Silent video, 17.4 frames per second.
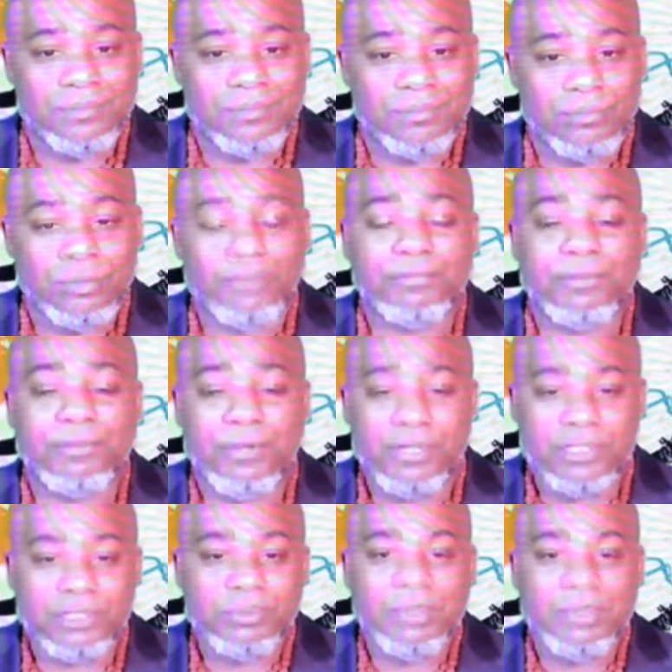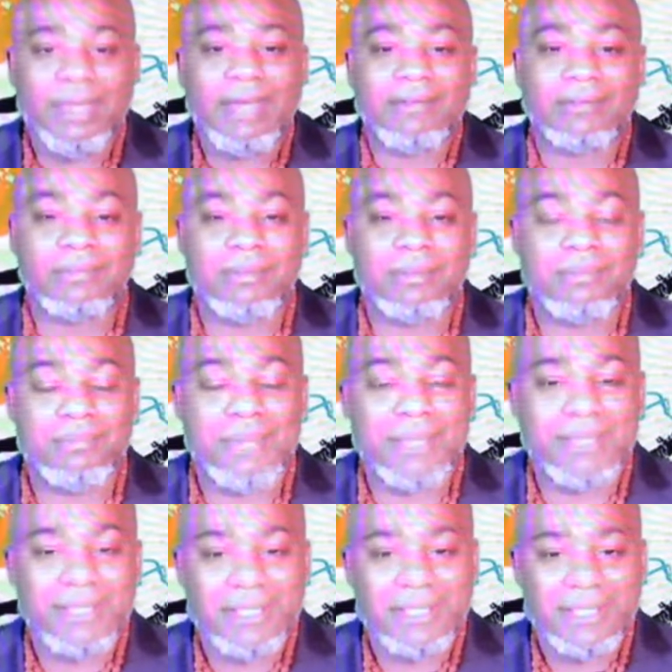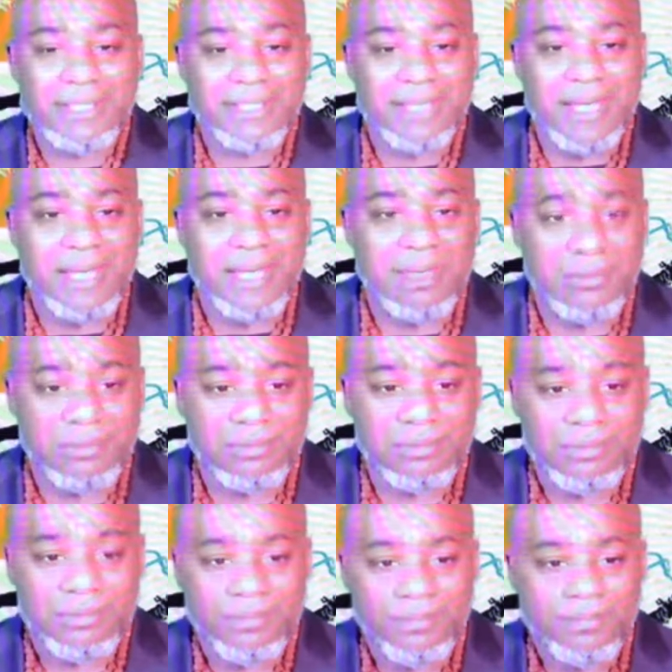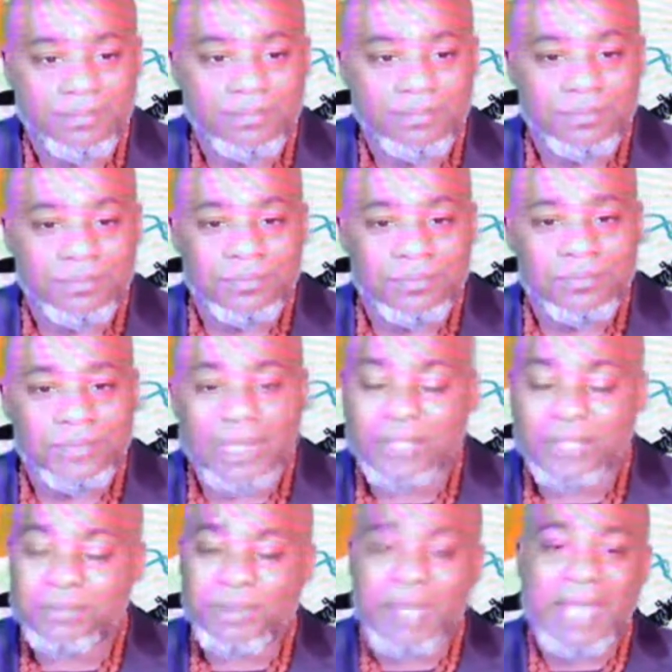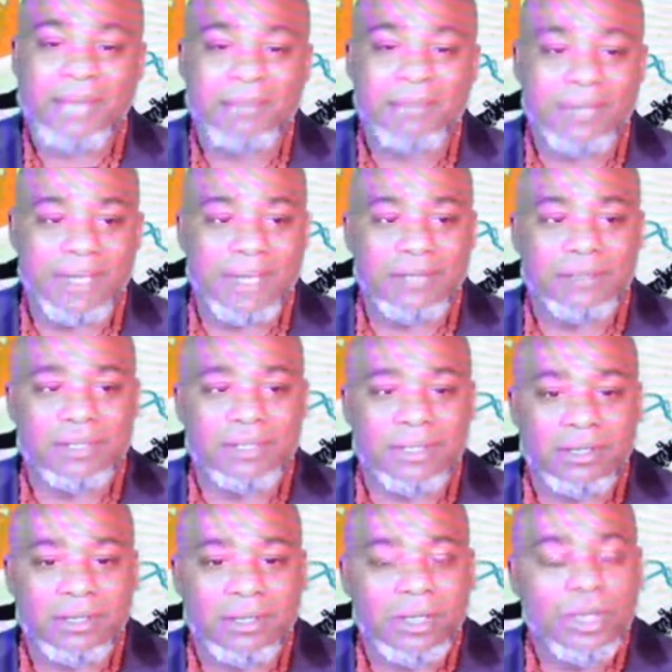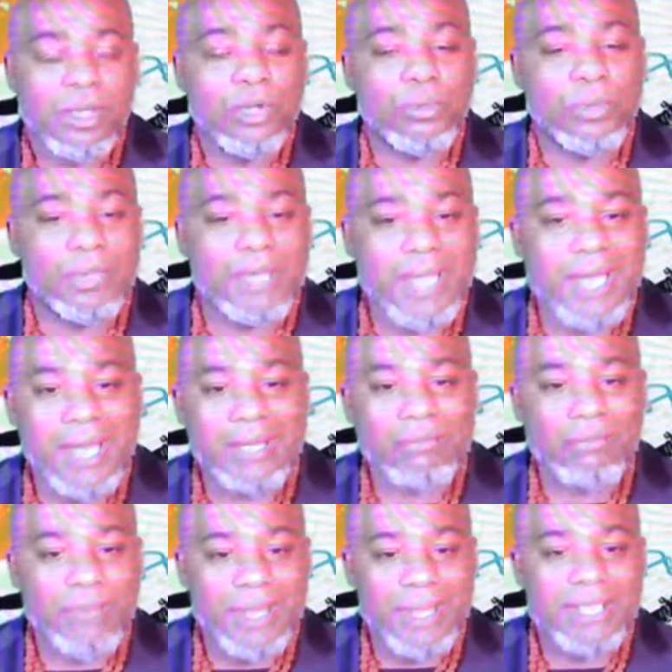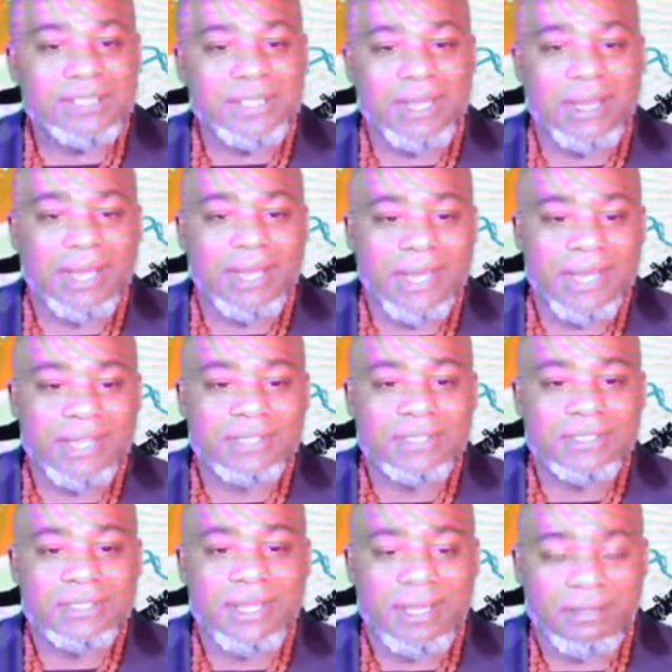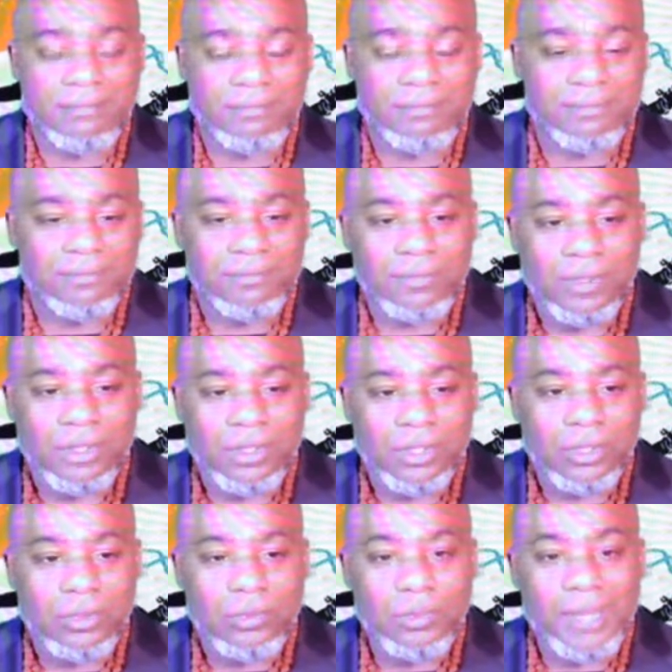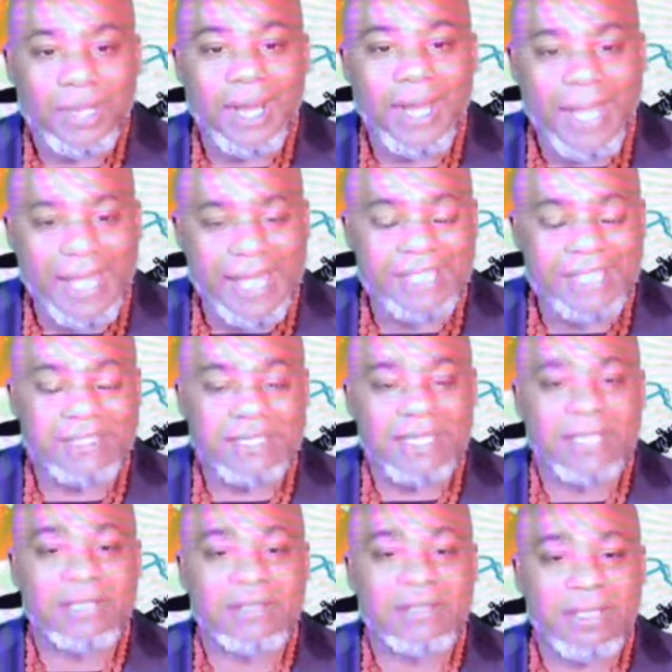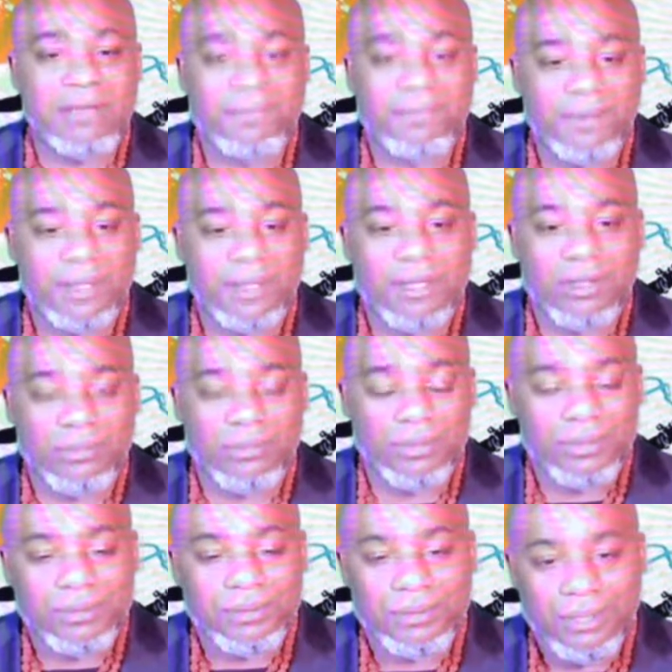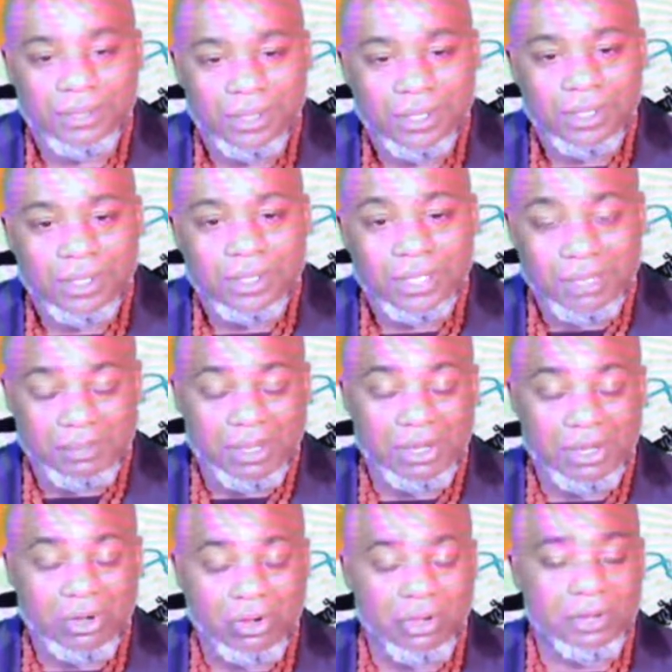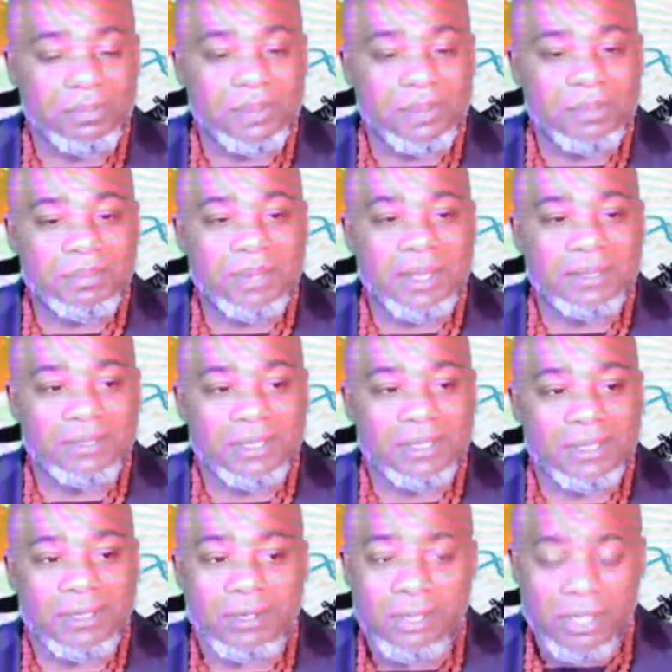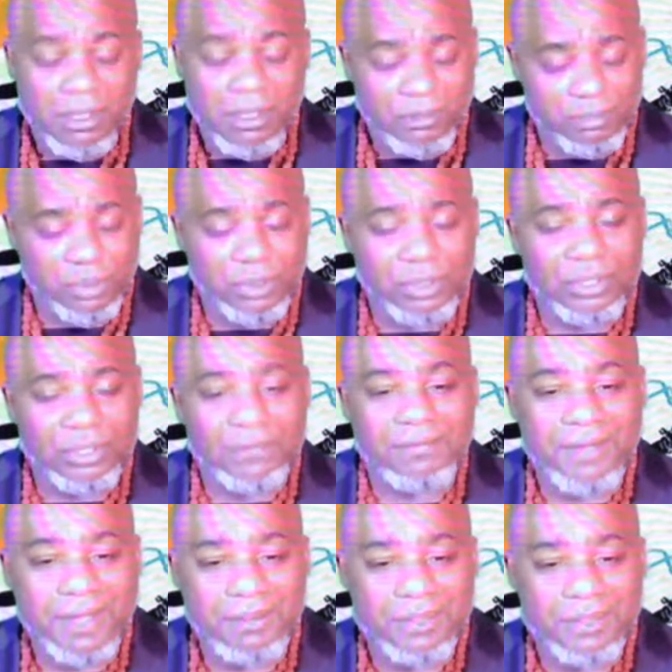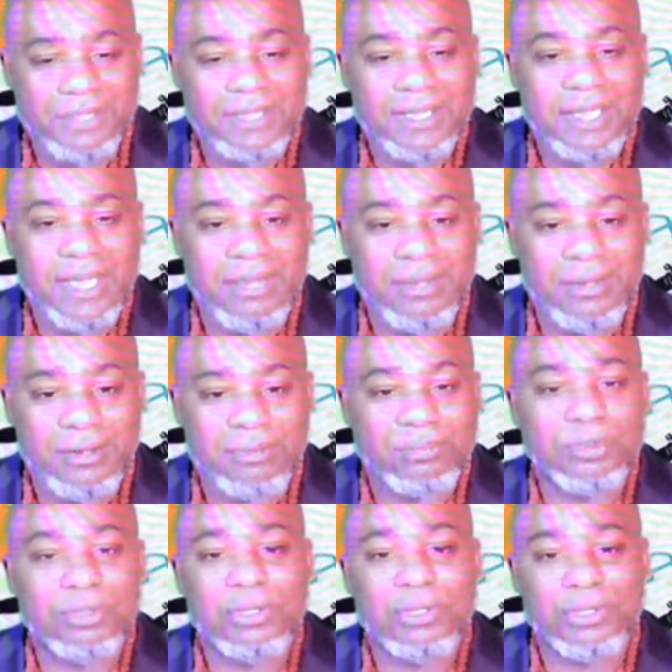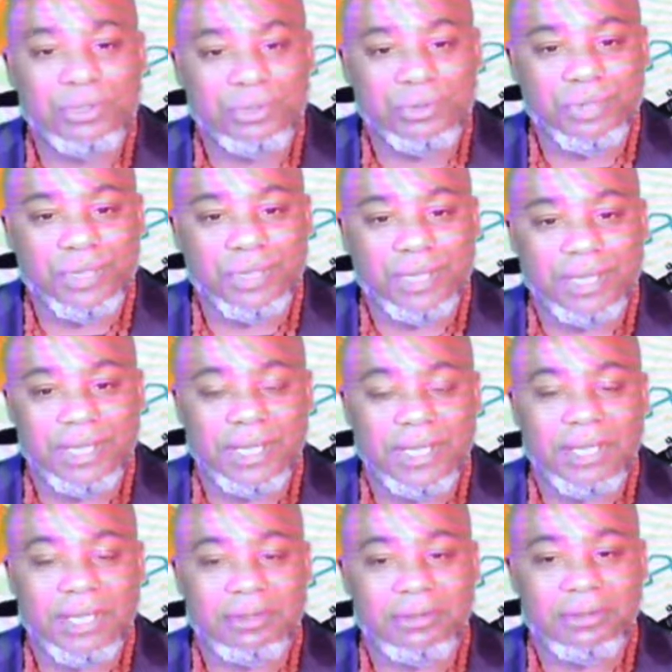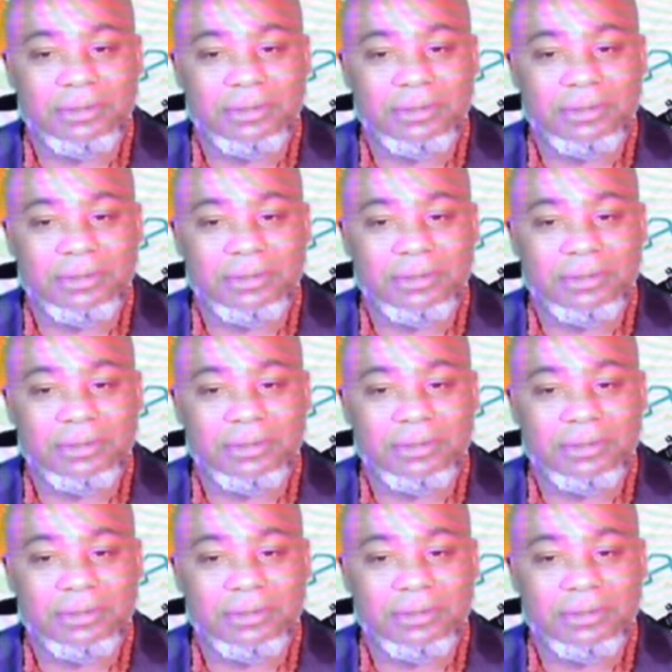But first, we have to be mentally sound. Us black men out there, we're not raising our hands enough. We're not asking enough for help. The minority people out there, pull your families together, pull your unity together.